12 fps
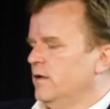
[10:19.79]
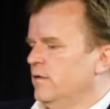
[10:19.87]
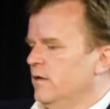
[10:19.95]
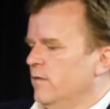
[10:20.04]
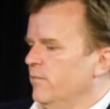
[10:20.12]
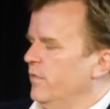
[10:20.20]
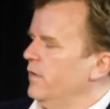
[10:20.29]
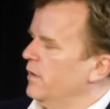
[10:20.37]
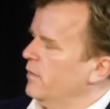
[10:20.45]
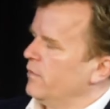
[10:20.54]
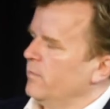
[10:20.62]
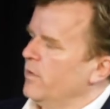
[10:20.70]

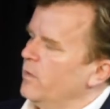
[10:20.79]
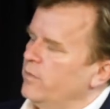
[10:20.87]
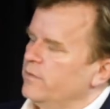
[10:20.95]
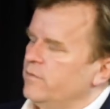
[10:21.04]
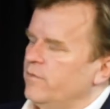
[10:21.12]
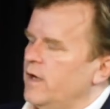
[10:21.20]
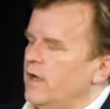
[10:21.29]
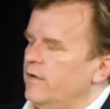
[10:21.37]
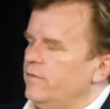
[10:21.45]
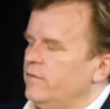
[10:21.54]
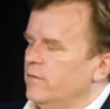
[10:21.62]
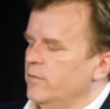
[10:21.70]
The mobile
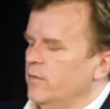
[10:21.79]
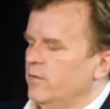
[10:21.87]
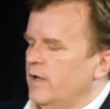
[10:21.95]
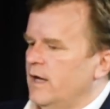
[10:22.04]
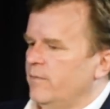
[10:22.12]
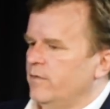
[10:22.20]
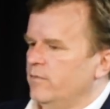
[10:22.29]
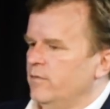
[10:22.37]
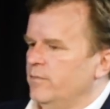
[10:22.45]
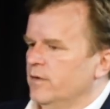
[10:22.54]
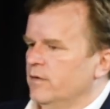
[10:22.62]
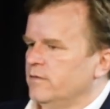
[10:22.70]
device, the mobile app that we
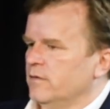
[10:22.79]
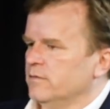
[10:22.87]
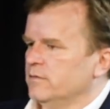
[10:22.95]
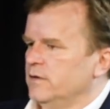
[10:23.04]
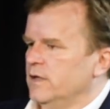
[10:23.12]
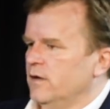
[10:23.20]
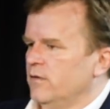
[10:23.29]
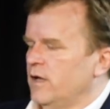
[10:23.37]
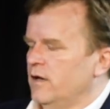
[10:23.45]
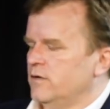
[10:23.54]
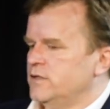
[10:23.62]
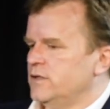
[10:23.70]
built,
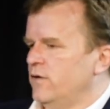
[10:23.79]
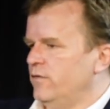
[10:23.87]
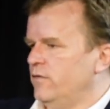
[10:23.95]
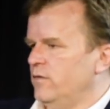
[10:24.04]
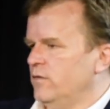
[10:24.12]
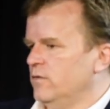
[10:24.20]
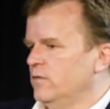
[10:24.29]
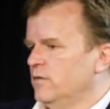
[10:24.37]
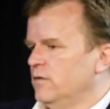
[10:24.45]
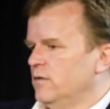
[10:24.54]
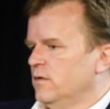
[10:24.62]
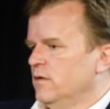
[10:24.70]
kind of shows you
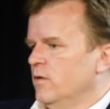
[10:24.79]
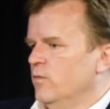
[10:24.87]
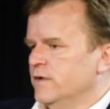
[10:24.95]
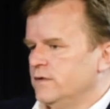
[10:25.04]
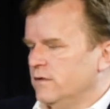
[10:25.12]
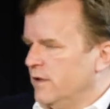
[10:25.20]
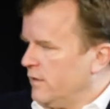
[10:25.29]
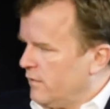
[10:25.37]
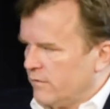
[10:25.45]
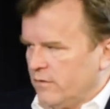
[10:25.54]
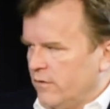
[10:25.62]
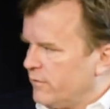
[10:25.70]
which clinic
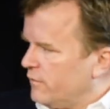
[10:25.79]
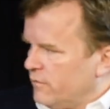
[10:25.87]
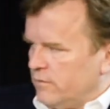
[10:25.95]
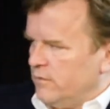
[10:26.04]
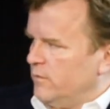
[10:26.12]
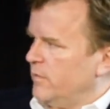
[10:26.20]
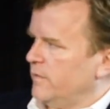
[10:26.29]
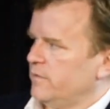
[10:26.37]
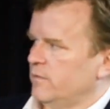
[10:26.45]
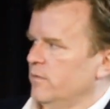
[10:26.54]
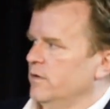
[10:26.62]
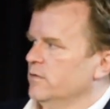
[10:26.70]
is closest to you
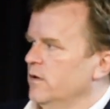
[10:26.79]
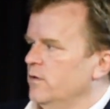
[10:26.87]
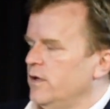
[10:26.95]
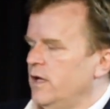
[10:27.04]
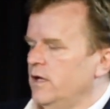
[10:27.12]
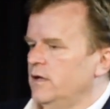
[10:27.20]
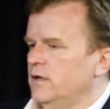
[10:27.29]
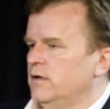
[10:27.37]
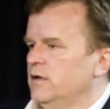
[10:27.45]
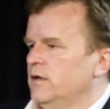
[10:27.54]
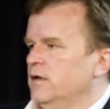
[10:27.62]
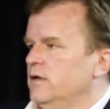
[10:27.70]
based on where you're
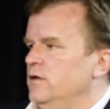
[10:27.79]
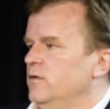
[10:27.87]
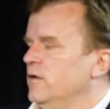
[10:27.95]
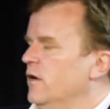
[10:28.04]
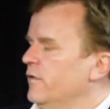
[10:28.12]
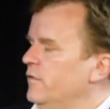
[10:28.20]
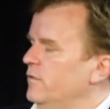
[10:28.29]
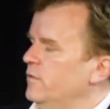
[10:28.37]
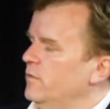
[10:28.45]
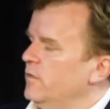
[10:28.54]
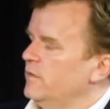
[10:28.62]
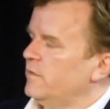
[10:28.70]
located. You can also
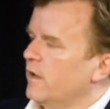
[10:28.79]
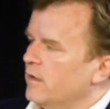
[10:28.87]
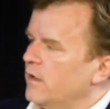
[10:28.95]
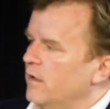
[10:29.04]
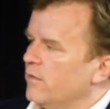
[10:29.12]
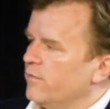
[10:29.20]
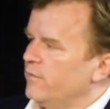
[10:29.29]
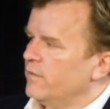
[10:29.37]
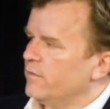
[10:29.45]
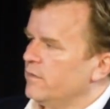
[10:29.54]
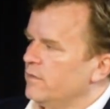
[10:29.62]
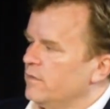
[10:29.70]
do a telehealth
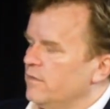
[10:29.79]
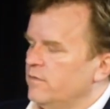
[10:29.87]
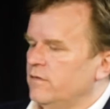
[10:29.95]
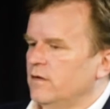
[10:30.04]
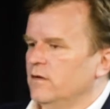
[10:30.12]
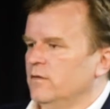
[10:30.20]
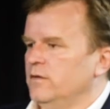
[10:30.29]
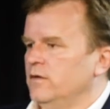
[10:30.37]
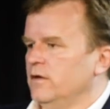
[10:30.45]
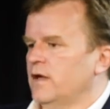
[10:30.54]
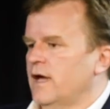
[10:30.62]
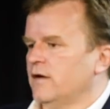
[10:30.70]
visit, so you
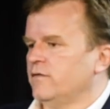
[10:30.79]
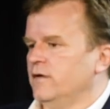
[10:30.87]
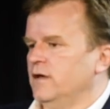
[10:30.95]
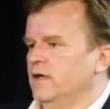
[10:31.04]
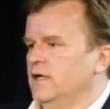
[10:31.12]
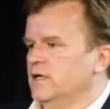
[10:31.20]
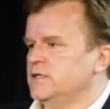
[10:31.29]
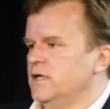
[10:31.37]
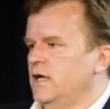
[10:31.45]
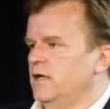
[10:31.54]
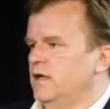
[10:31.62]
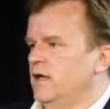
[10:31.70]
can actually
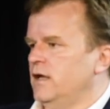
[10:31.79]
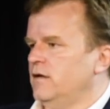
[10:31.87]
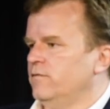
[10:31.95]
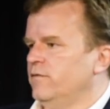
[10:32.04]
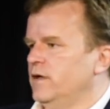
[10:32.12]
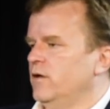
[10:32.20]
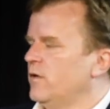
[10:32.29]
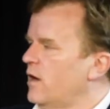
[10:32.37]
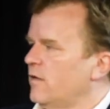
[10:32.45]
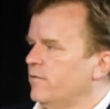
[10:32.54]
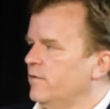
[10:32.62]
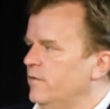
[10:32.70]
initiate a video
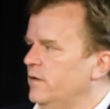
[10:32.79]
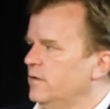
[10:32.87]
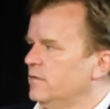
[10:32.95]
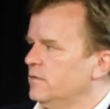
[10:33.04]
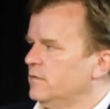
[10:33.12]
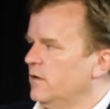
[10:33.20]
conferencing